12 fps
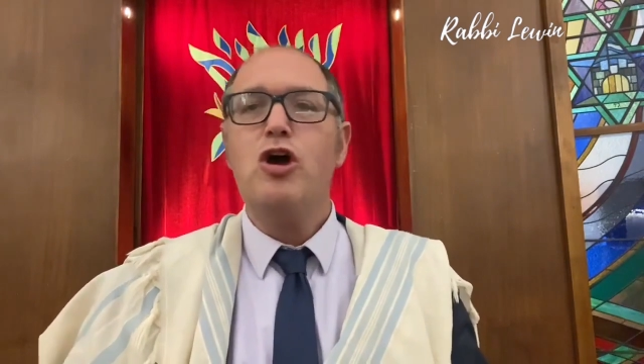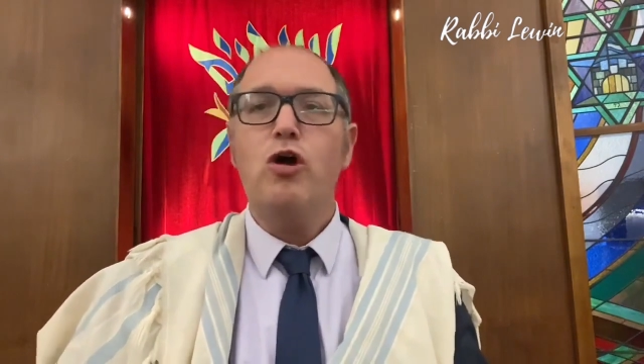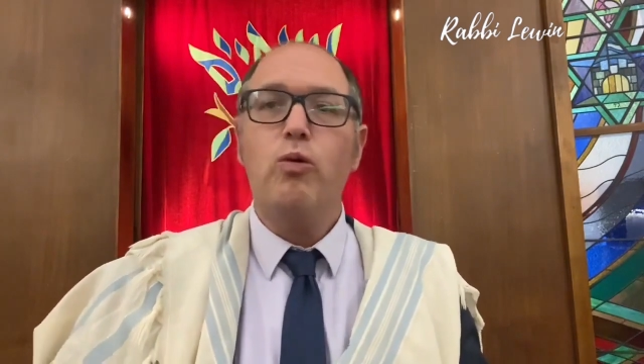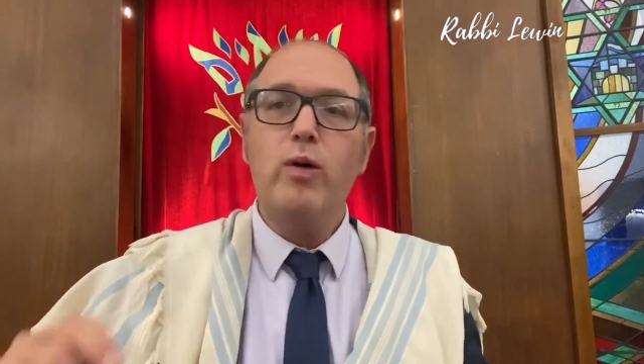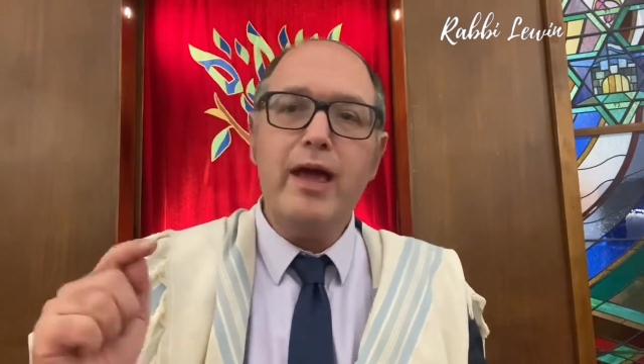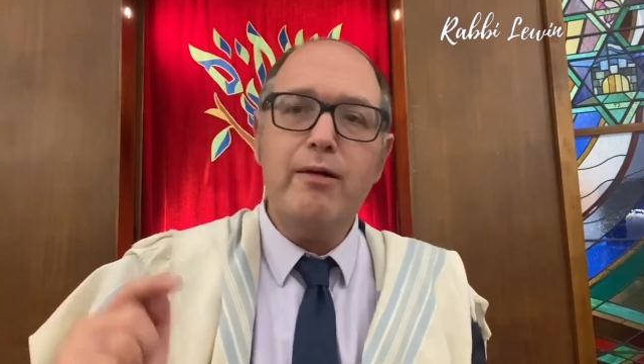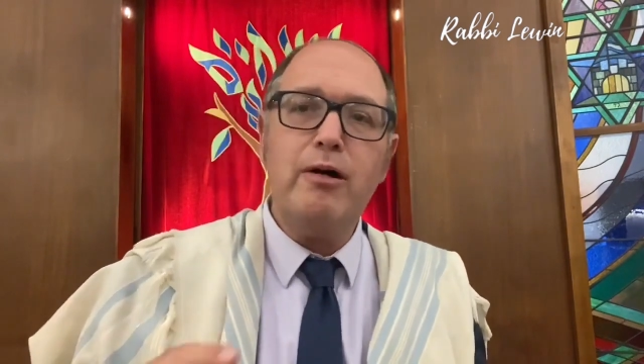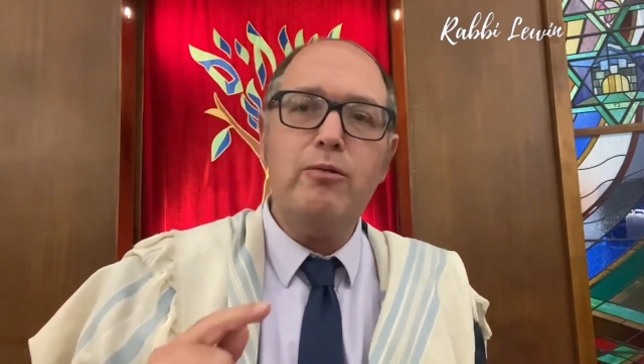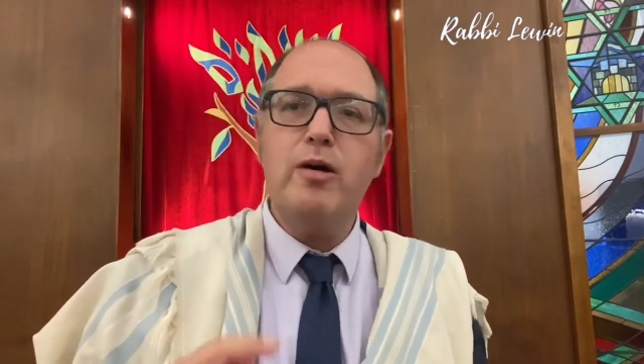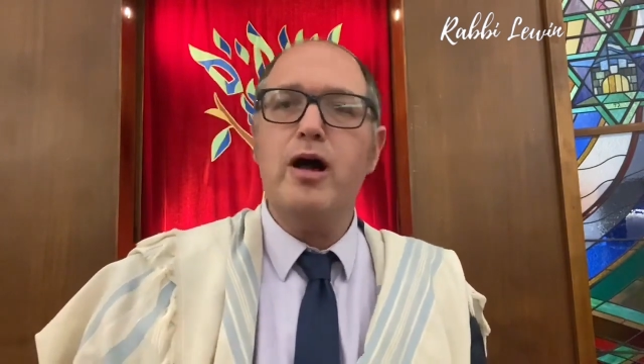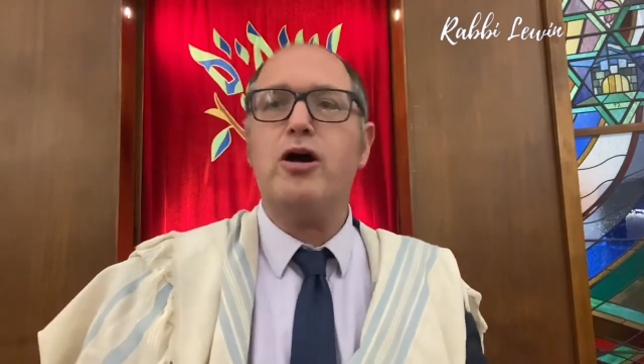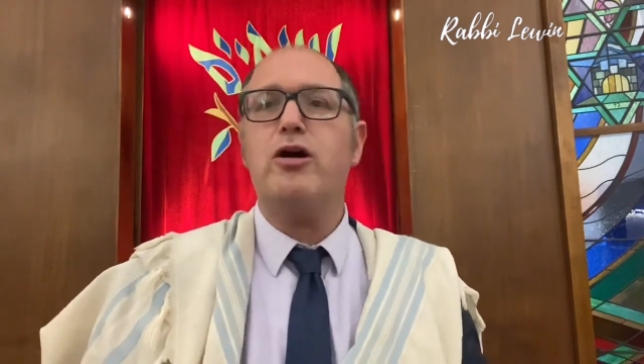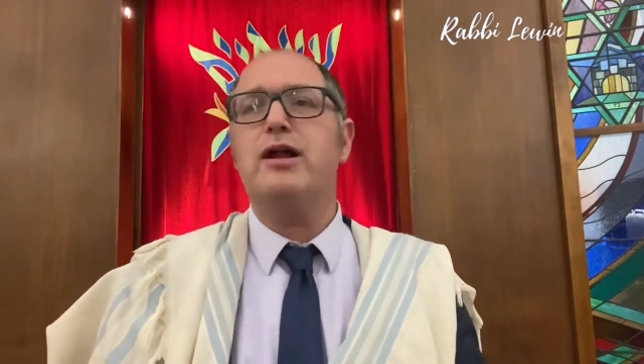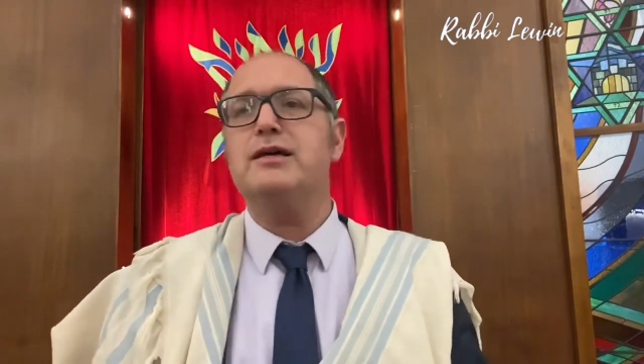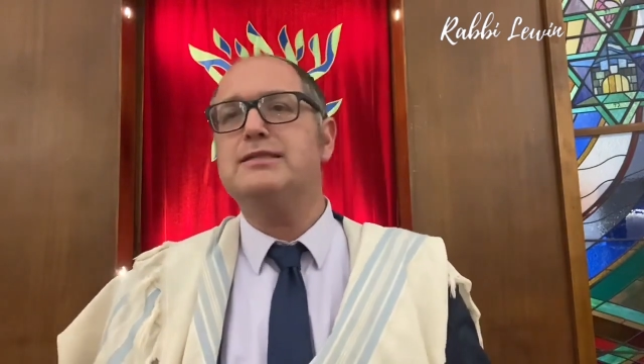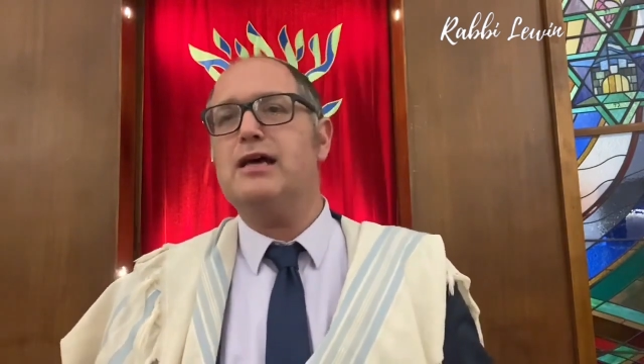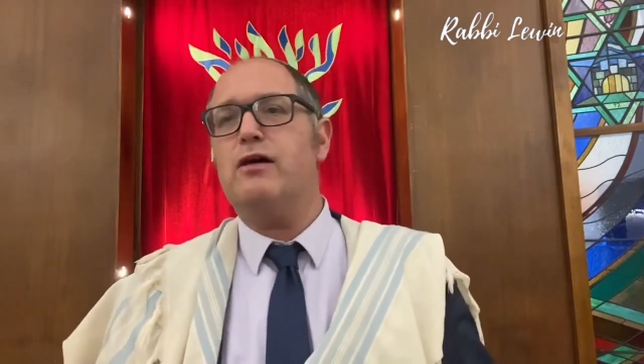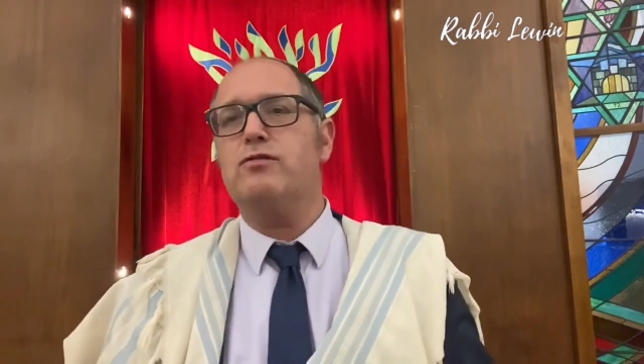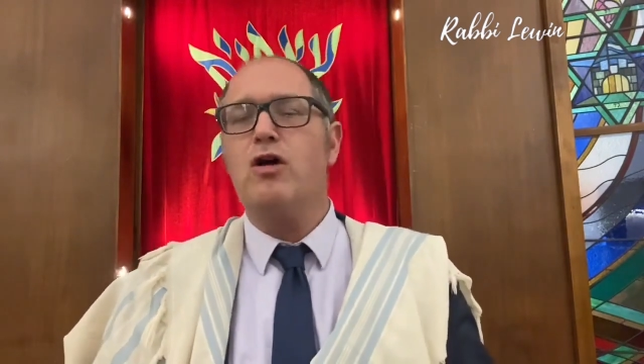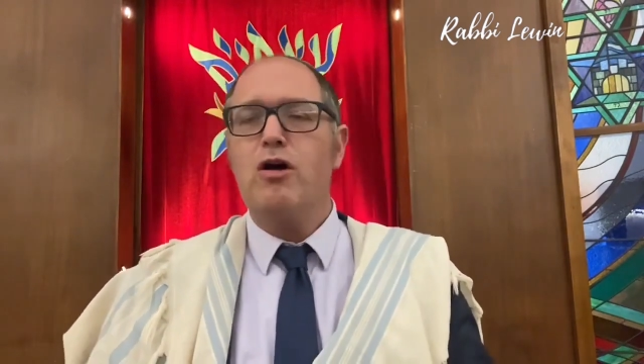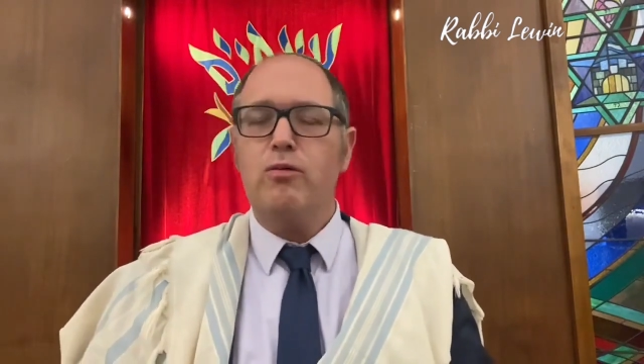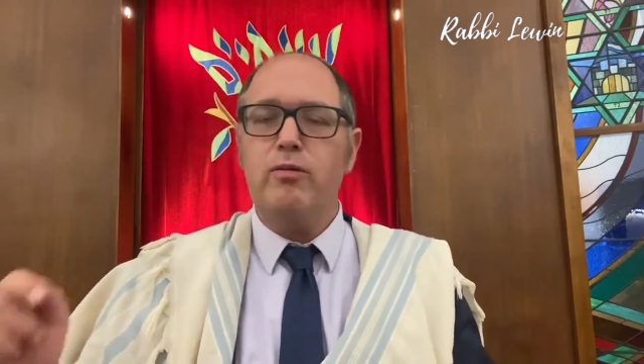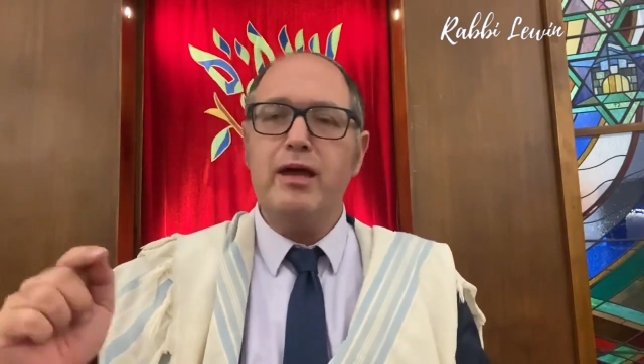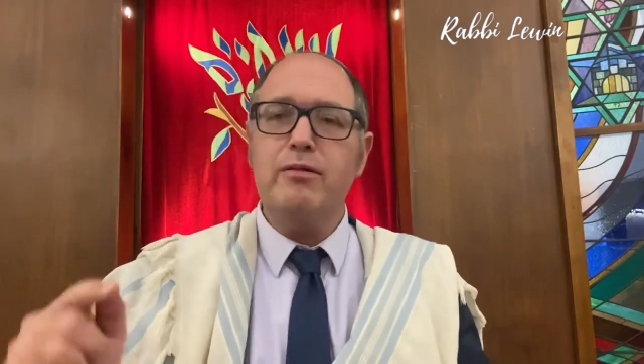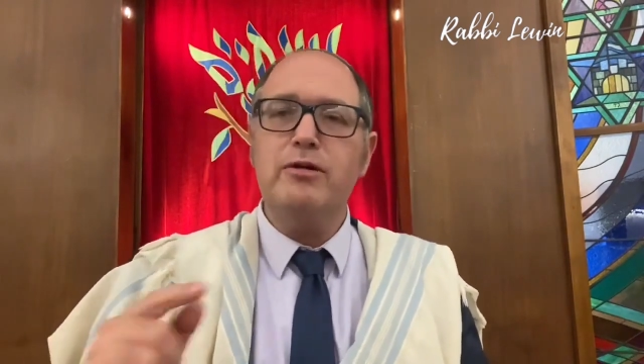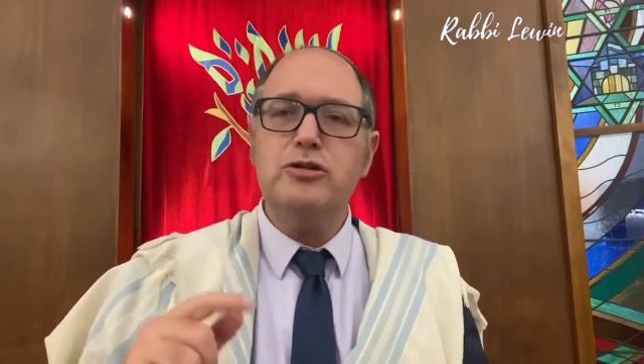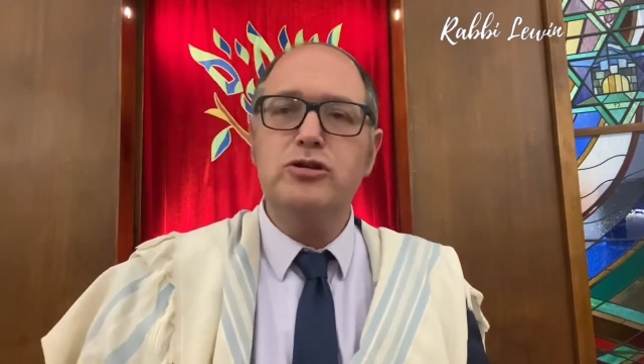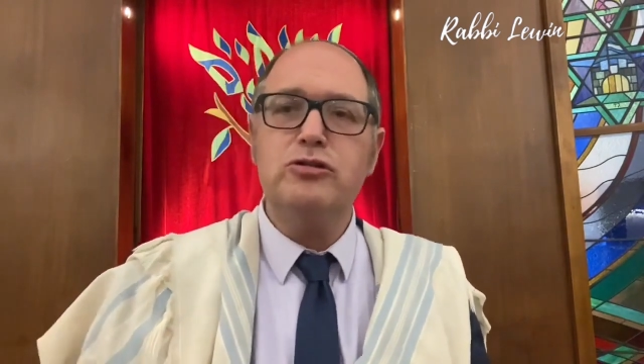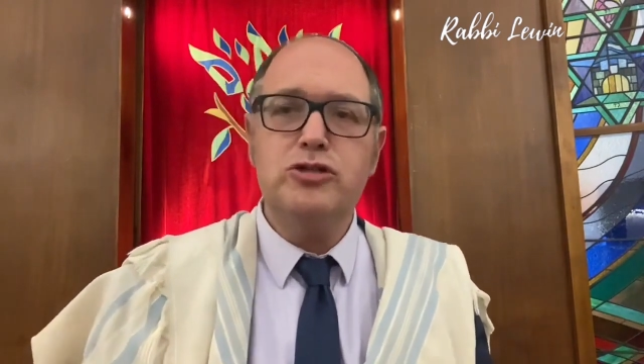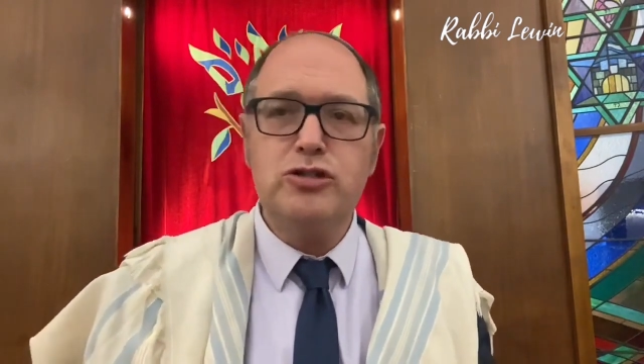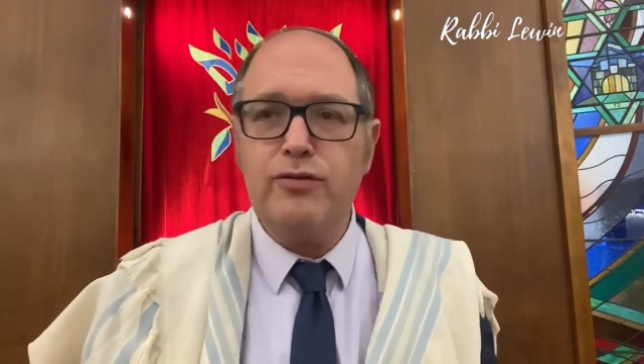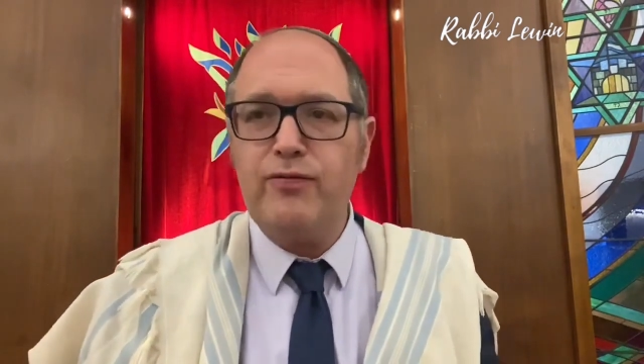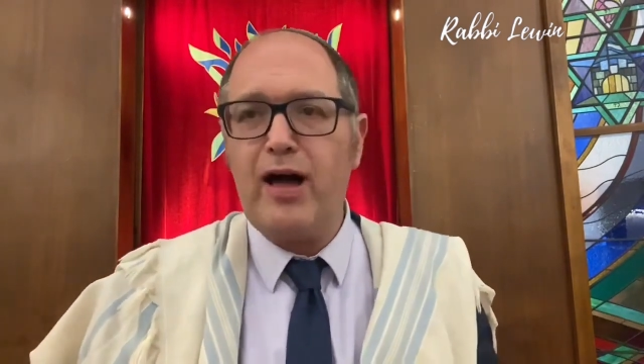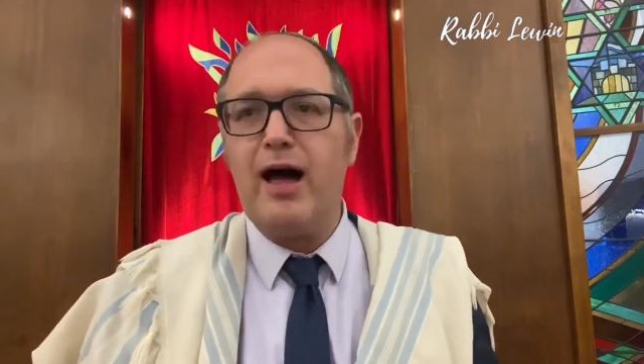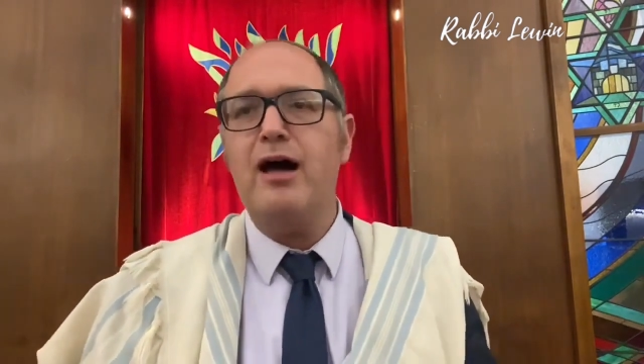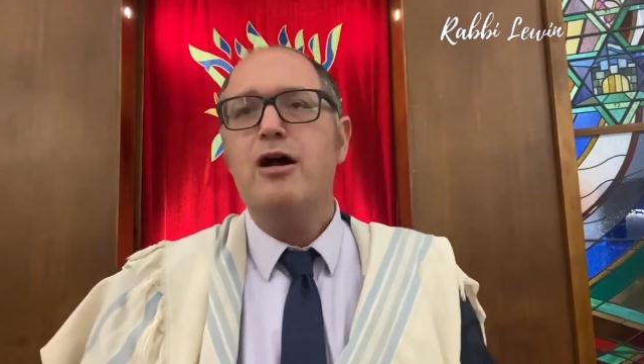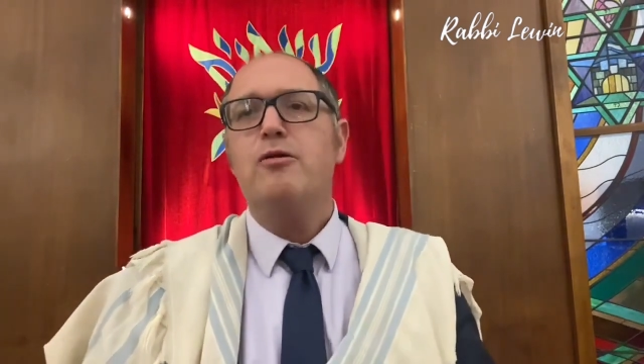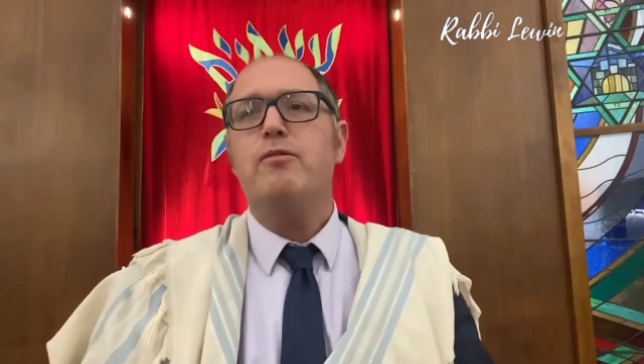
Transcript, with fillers: We will work on ourselves. We will do tshuva.